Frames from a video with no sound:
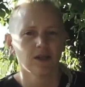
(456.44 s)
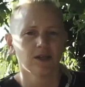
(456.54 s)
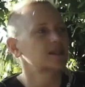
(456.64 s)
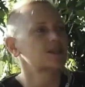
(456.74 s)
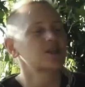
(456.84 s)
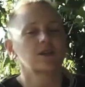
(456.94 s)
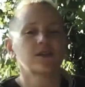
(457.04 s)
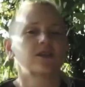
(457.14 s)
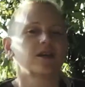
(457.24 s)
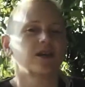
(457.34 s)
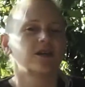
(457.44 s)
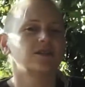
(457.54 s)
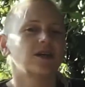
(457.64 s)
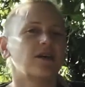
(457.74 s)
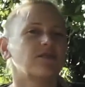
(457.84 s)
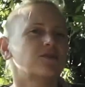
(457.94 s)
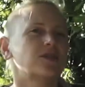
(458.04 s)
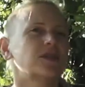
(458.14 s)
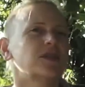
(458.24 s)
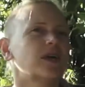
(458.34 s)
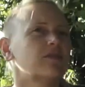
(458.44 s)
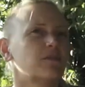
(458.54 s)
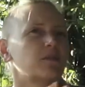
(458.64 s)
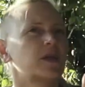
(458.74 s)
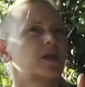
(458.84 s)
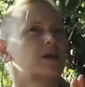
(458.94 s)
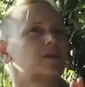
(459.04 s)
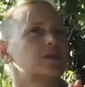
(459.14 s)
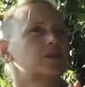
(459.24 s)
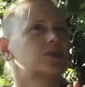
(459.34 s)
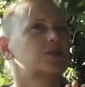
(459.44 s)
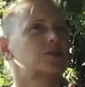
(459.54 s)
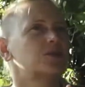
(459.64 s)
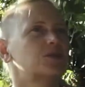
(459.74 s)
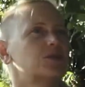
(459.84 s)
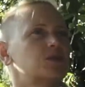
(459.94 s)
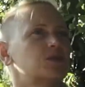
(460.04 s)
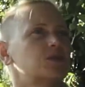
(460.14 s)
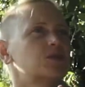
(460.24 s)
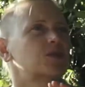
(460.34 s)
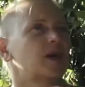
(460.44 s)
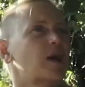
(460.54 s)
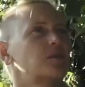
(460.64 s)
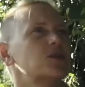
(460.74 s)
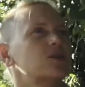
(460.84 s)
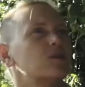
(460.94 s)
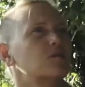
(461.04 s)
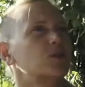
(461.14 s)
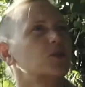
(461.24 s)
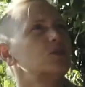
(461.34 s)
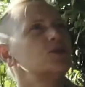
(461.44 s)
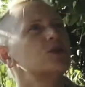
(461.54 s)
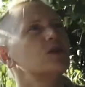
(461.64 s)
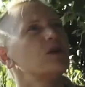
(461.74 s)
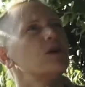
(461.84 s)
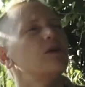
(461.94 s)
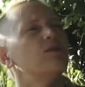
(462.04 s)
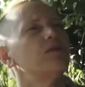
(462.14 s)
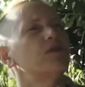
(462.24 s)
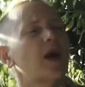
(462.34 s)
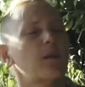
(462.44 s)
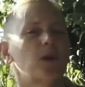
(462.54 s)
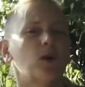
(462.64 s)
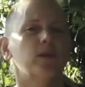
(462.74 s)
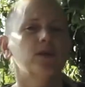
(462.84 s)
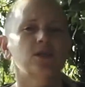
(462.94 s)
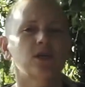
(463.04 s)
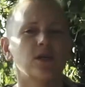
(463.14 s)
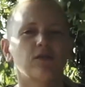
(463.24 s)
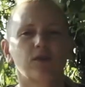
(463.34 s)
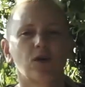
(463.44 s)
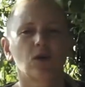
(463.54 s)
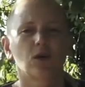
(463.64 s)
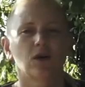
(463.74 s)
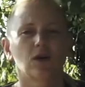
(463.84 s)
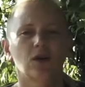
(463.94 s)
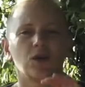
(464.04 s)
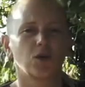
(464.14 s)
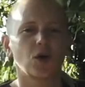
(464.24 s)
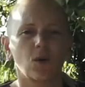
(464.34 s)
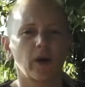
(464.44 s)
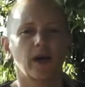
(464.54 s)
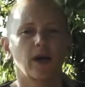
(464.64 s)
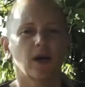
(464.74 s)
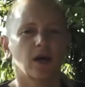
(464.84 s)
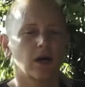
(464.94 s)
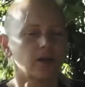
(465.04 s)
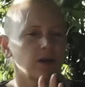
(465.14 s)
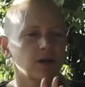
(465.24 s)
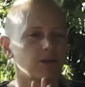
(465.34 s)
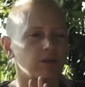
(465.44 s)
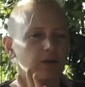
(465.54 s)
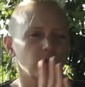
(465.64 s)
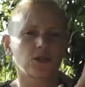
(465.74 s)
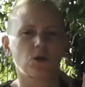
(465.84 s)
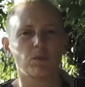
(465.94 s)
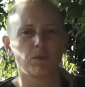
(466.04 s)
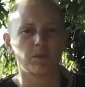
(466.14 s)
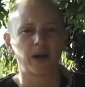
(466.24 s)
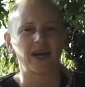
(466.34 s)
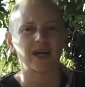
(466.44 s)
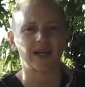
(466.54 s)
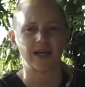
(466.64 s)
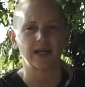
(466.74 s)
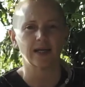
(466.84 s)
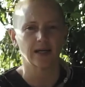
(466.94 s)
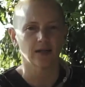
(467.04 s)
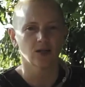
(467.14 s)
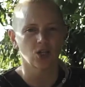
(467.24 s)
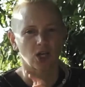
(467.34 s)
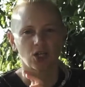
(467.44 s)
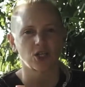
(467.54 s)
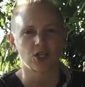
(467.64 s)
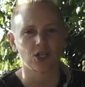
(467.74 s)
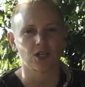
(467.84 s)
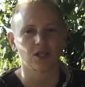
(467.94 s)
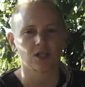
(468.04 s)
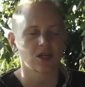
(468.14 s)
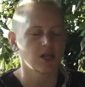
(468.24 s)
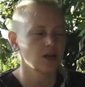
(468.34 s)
That's another thing. I would never have been able to capture the mood of that moment in a vlog. No way. I think a photo barely touches it.